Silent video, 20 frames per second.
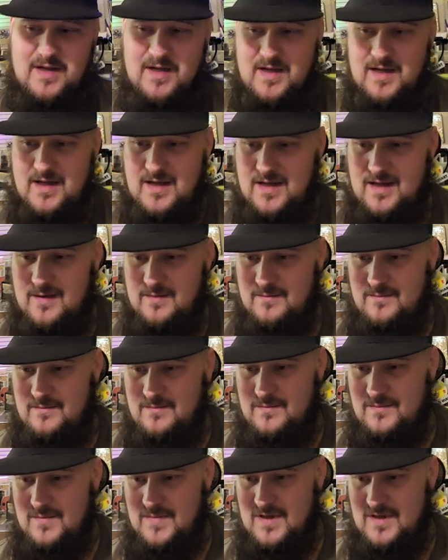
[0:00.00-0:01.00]

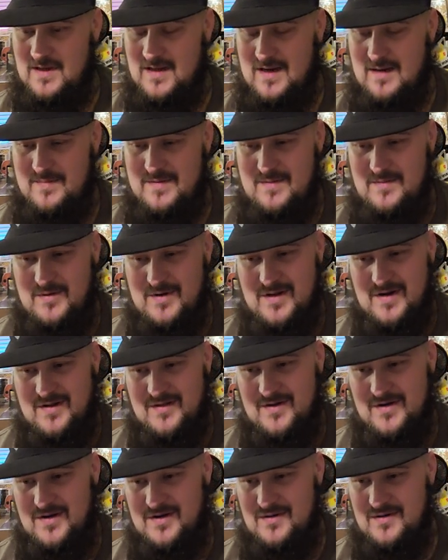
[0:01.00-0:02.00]
Um, a lot of people get
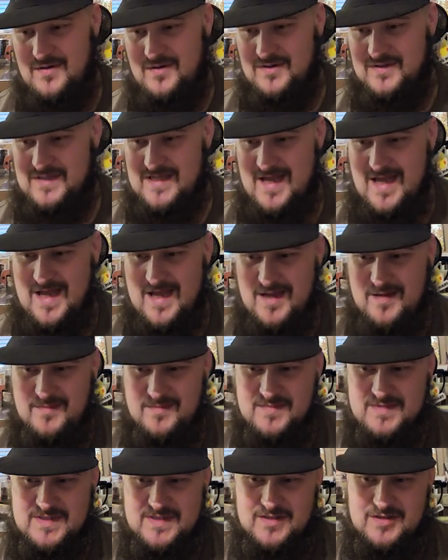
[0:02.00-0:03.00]
on there and do those
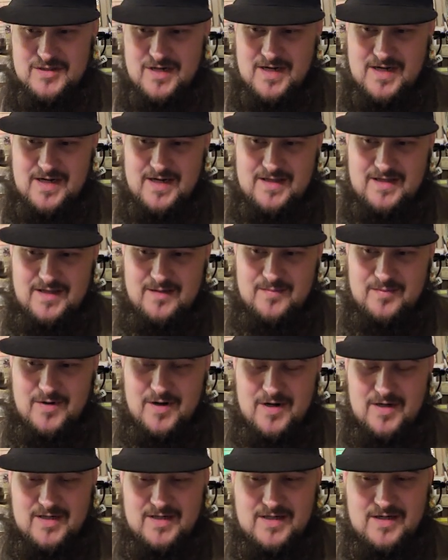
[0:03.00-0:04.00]
games and try to get their
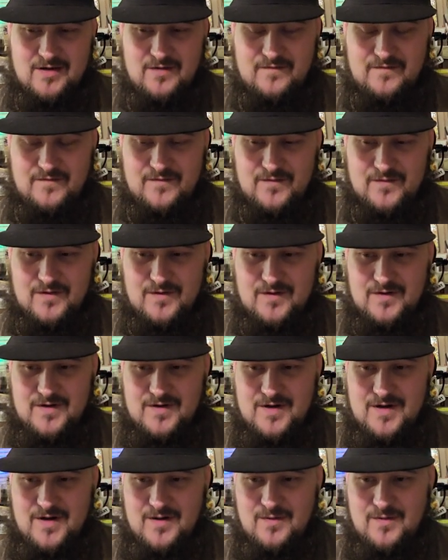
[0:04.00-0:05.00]
product to go for,
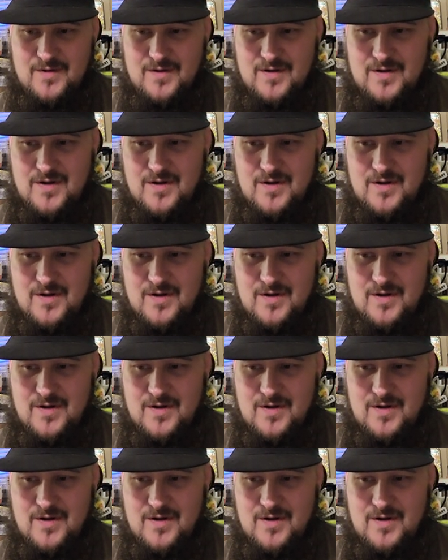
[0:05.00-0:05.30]
you know,